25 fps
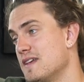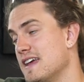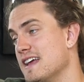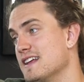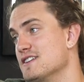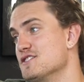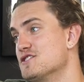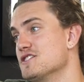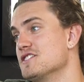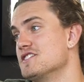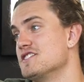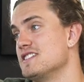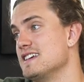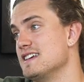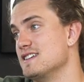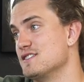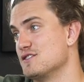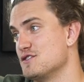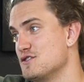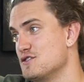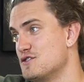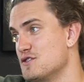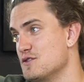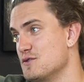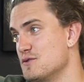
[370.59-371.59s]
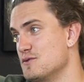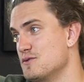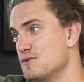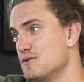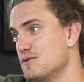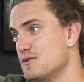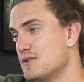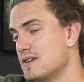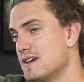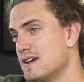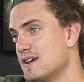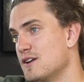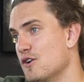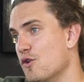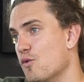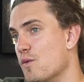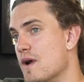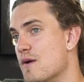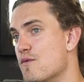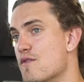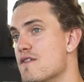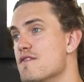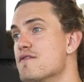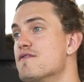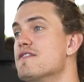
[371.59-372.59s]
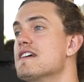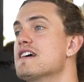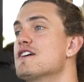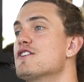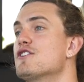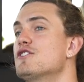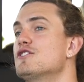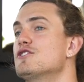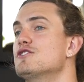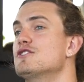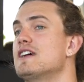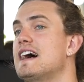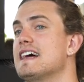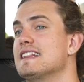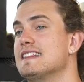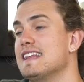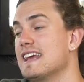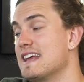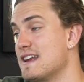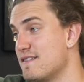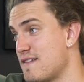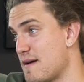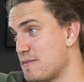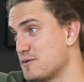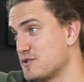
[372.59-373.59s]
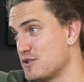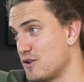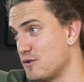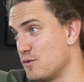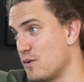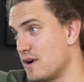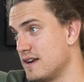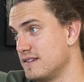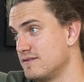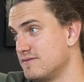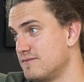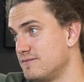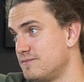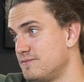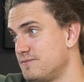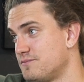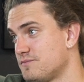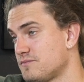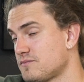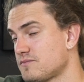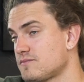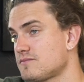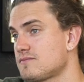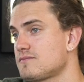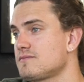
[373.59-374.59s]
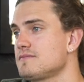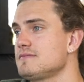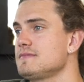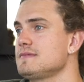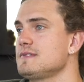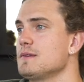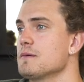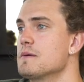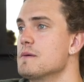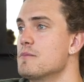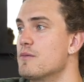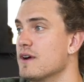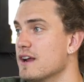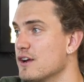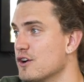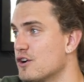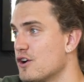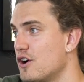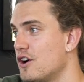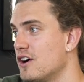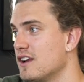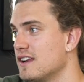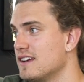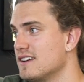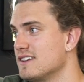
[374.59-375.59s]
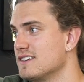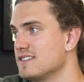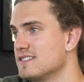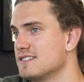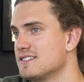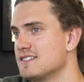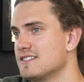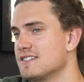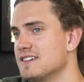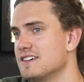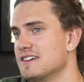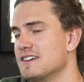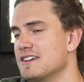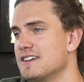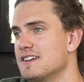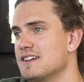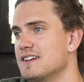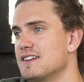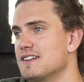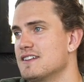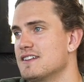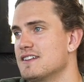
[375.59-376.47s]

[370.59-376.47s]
into season two. Mm. We reveal at the end of episode one. Mm-hmm. We bring Carl in. Mm.